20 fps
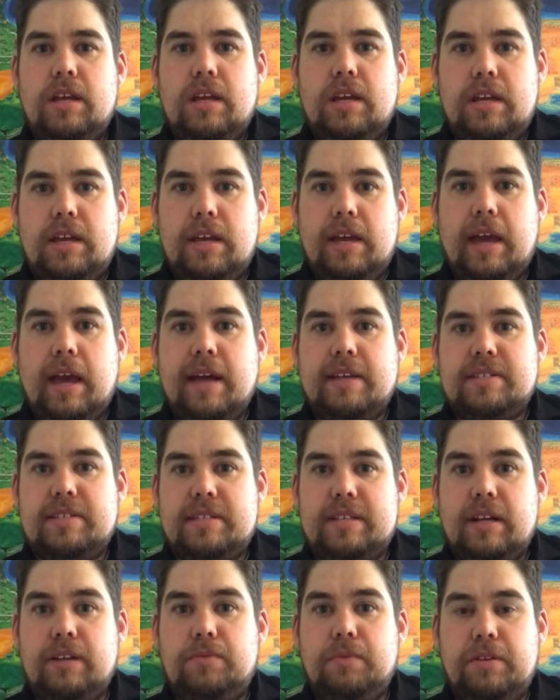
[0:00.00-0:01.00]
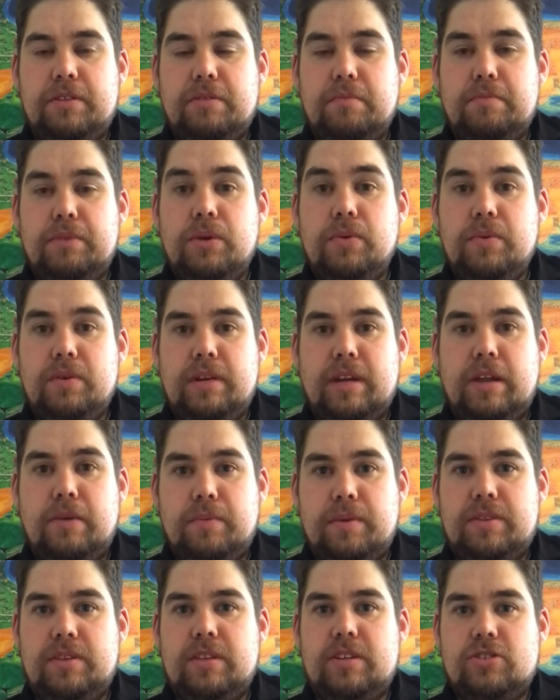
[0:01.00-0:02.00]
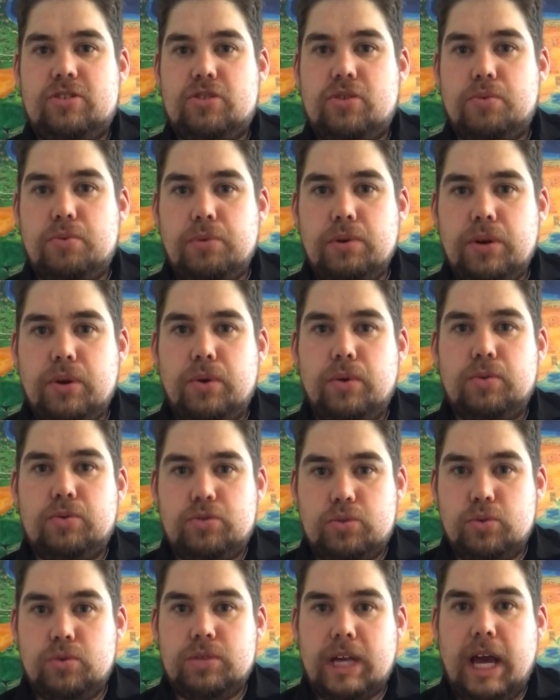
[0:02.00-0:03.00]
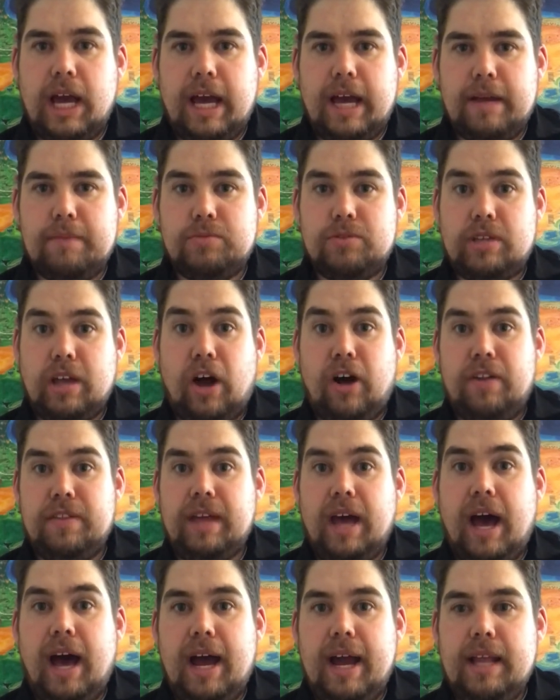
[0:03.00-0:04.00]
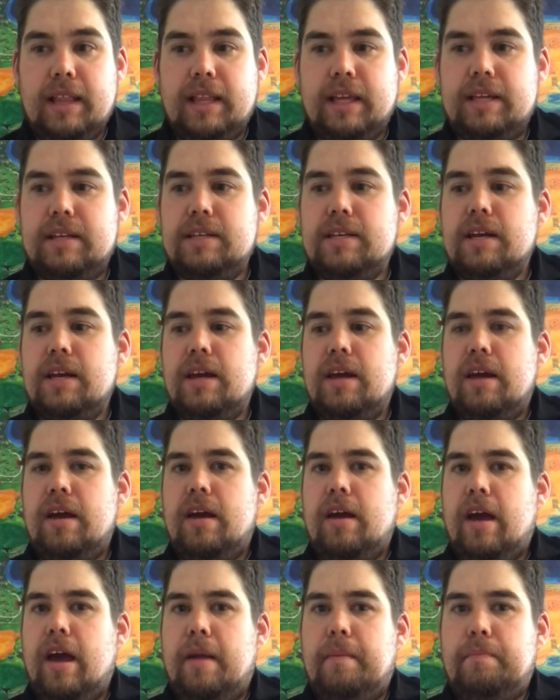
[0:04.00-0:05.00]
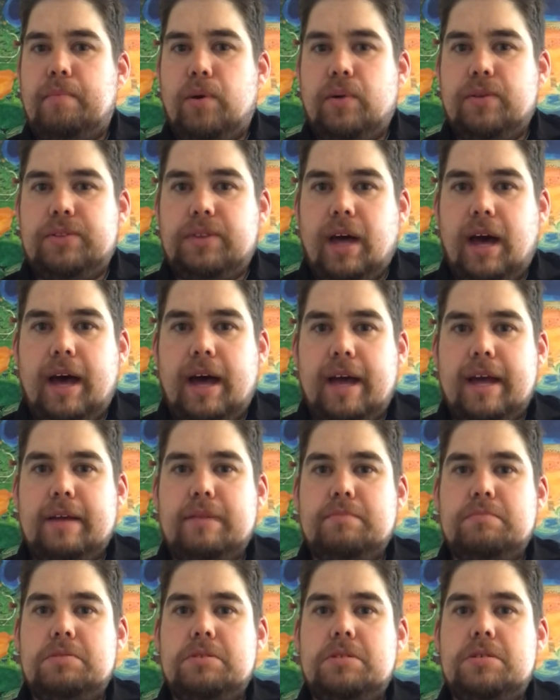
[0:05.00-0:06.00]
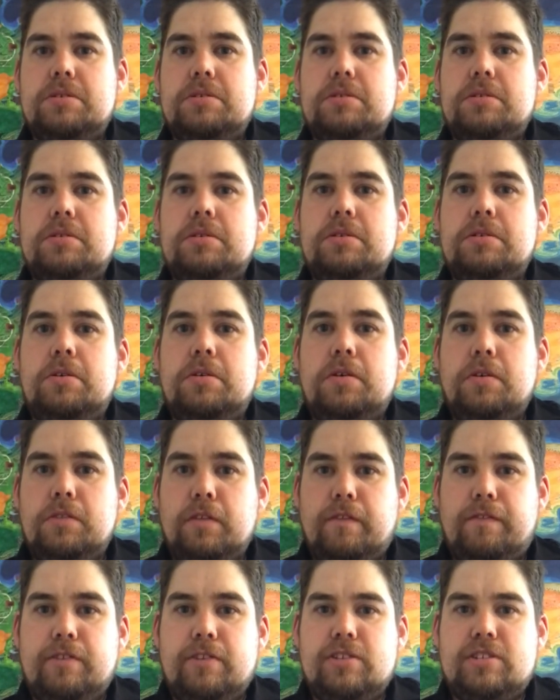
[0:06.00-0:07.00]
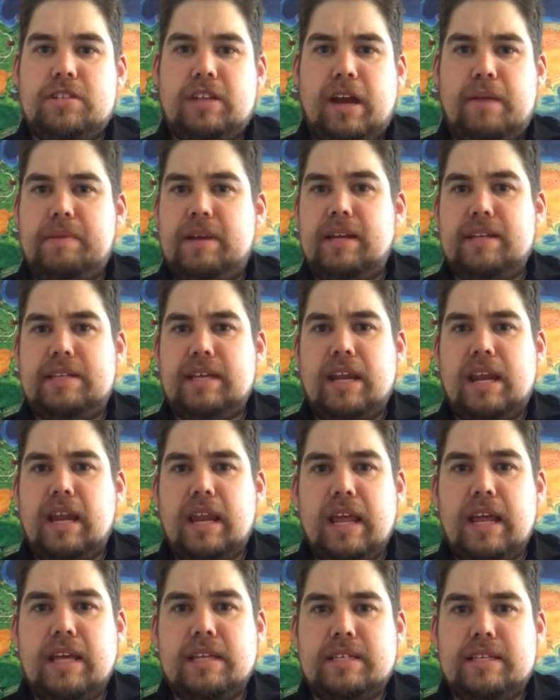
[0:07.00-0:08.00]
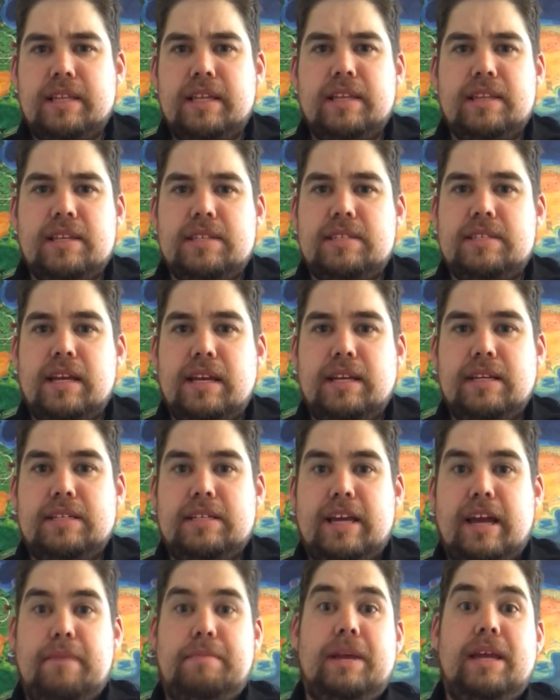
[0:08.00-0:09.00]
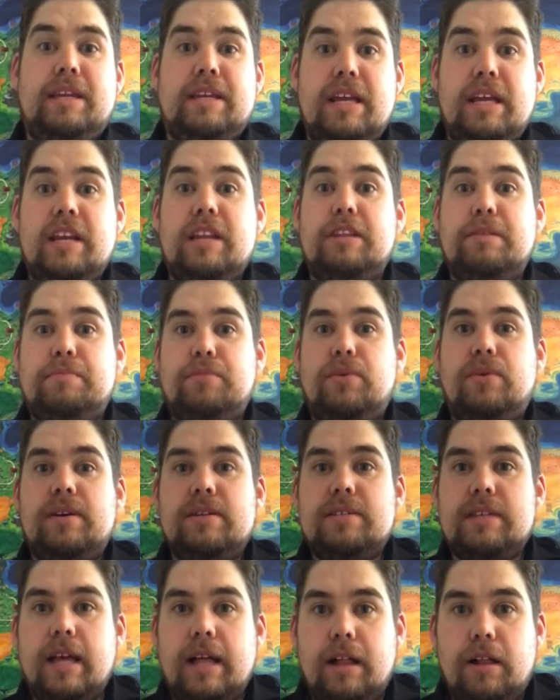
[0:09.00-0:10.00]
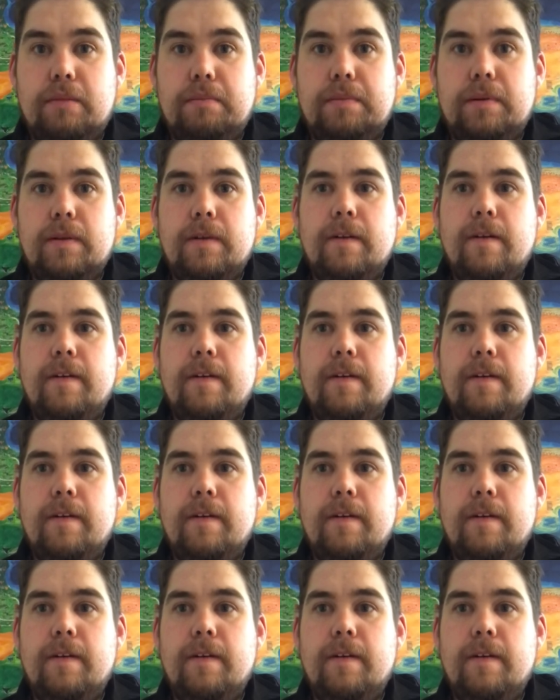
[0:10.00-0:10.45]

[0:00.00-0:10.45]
he has dealt with a mutiny with this crew 2 times on the island, and both times, the first time he did it easily, the second time he needed the boy's help.